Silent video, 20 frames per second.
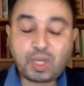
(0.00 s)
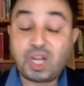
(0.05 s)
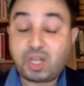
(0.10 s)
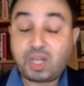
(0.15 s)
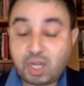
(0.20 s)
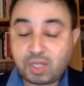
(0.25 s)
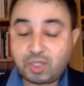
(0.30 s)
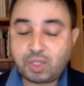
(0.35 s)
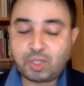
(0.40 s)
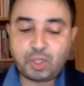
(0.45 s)

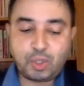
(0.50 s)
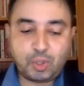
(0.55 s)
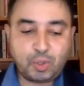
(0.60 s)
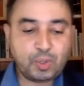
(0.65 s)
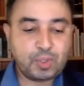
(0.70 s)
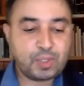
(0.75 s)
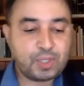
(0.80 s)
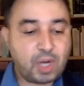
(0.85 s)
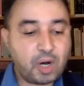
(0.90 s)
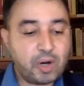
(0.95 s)

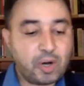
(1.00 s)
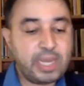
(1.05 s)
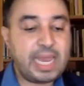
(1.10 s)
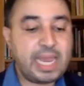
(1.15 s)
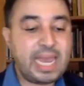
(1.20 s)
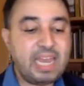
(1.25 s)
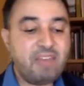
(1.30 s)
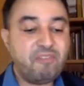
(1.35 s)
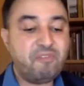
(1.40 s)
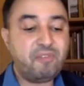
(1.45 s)
constitutes
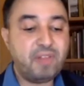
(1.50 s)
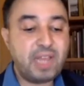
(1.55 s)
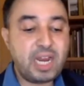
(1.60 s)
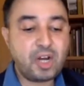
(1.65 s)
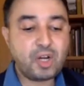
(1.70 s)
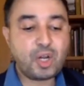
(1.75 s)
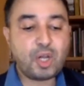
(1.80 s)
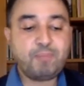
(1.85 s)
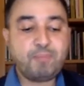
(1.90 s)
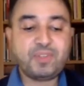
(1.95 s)
a
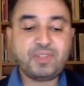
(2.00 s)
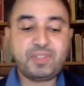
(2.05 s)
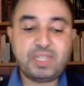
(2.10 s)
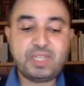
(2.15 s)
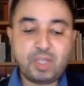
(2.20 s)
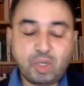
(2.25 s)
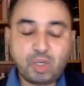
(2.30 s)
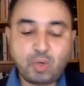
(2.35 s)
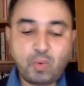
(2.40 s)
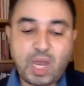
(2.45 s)
flared-up
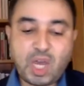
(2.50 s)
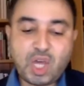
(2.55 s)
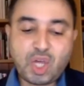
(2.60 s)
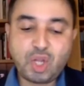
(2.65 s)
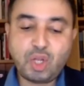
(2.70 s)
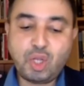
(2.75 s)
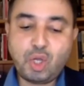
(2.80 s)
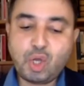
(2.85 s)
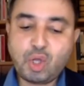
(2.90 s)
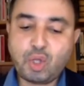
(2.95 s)

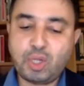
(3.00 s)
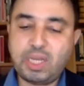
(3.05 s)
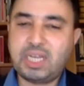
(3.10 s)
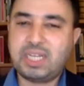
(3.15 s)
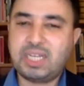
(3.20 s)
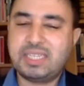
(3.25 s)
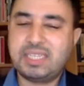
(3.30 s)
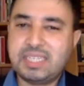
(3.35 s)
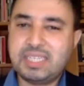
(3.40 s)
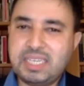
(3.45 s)
situation usually
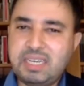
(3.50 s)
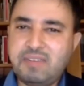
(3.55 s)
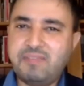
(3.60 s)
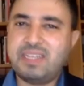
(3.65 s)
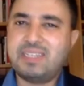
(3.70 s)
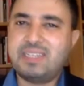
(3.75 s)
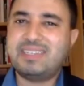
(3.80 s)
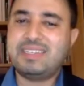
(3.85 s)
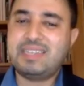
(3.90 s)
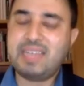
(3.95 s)
conceived
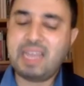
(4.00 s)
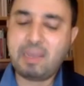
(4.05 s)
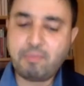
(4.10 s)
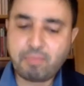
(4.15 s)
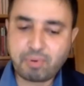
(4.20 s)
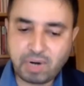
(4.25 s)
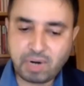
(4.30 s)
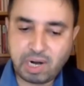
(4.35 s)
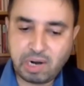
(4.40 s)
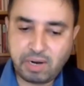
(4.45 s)
as
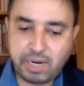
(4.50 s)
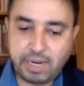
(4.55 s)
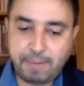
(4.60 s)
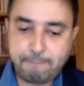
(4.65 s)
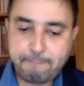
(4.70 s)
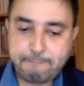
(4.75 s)
temporary.